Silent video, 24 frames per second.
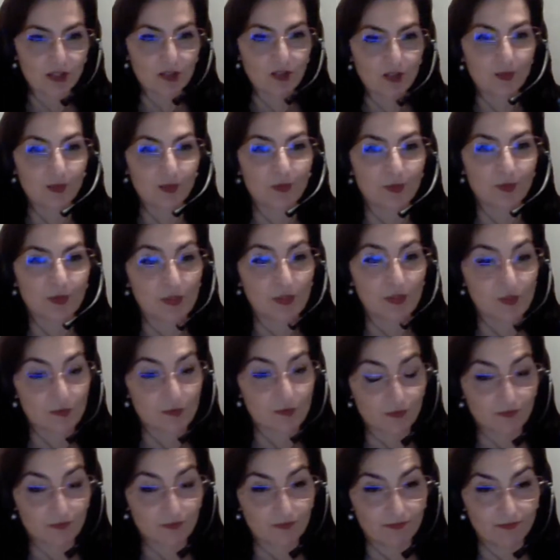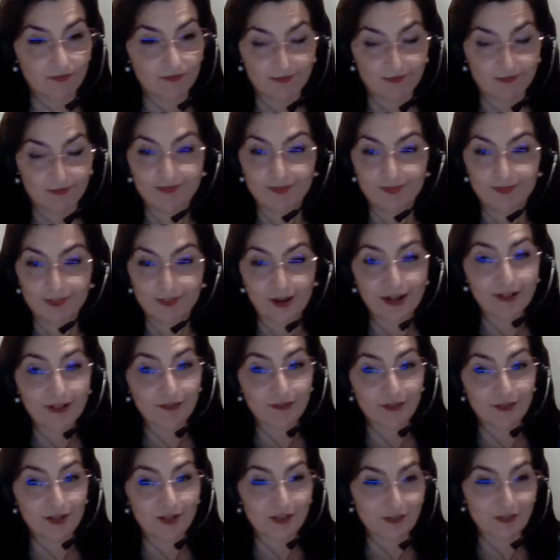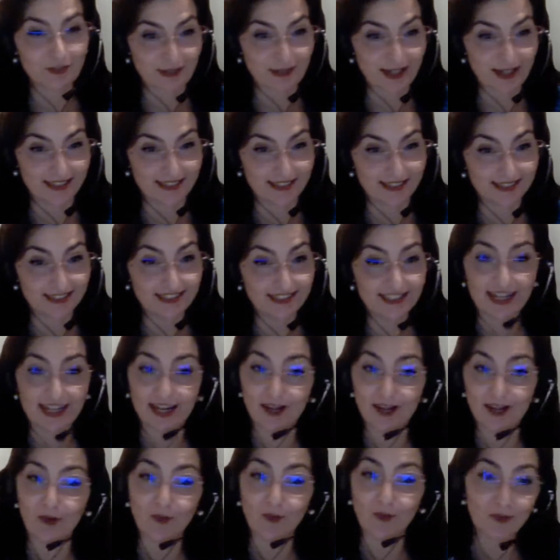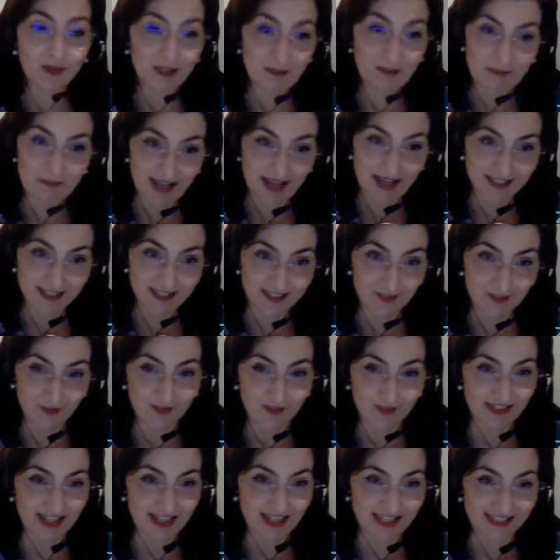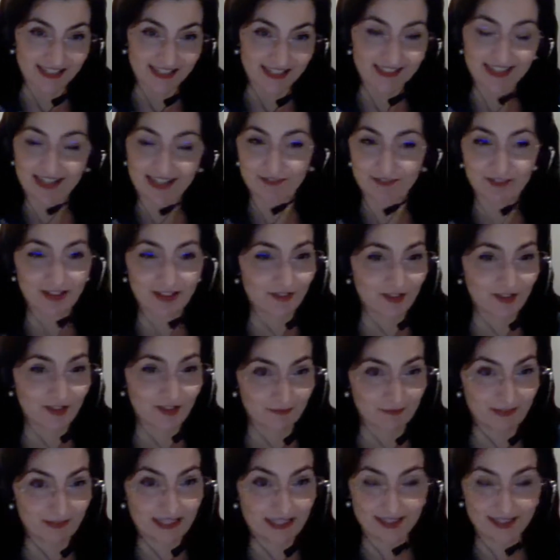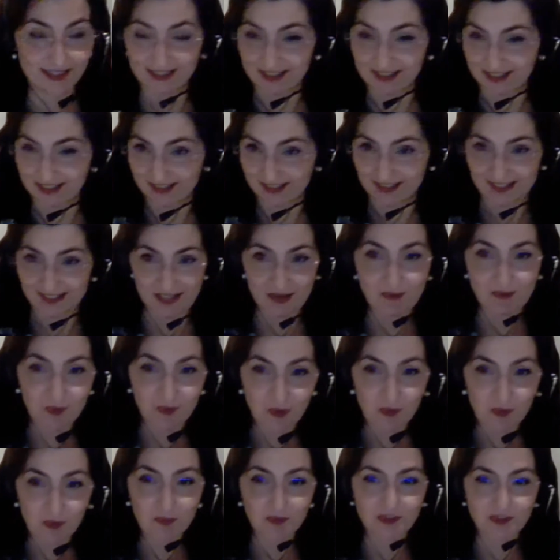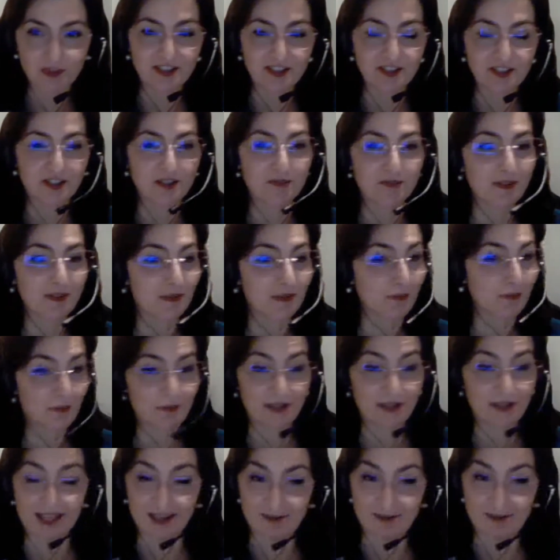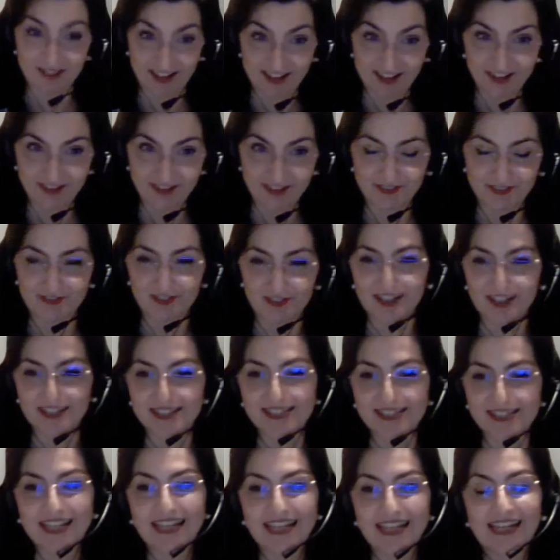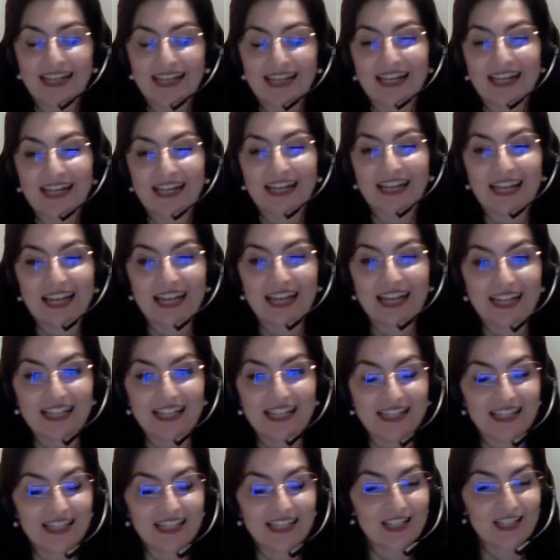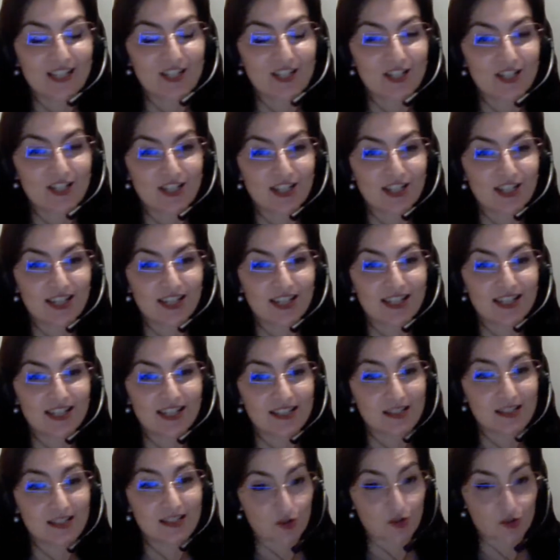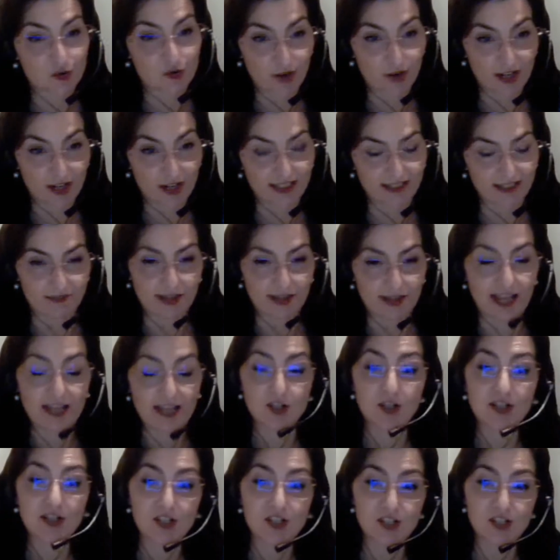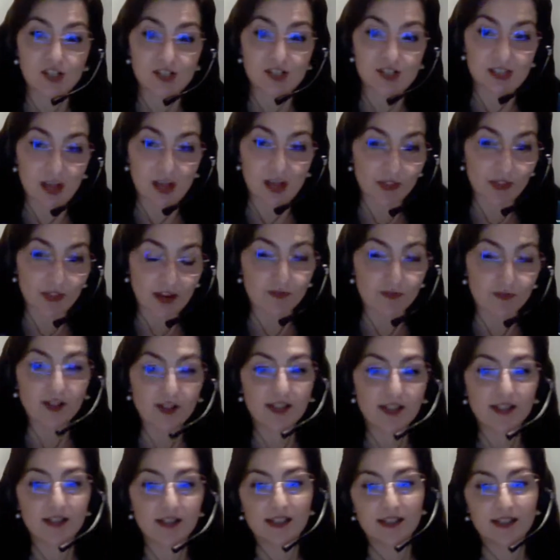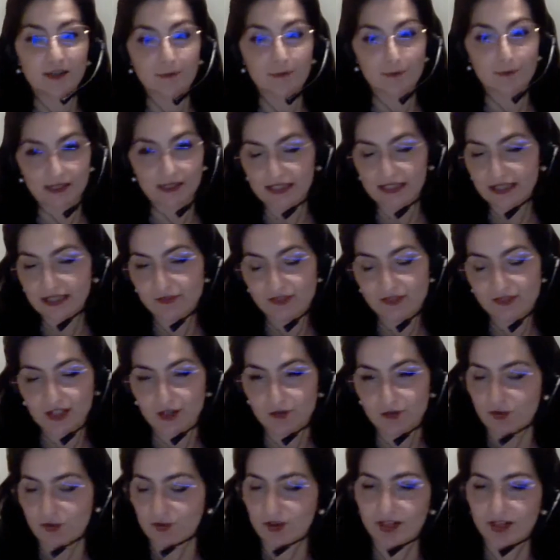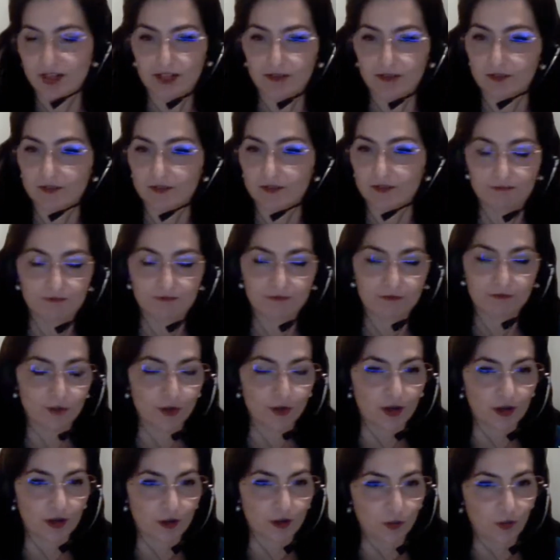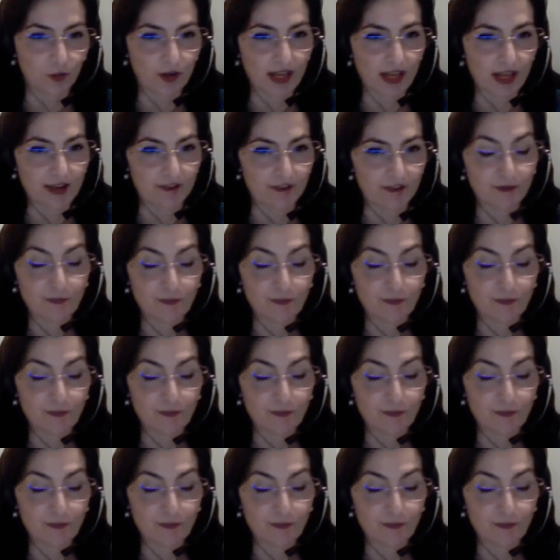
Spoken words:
to this great friend of mine that I only met online. I've never been in the same room with her, but we became very good friends. And she is Australian. Actually, she's South African but lives in Australia for her whole life.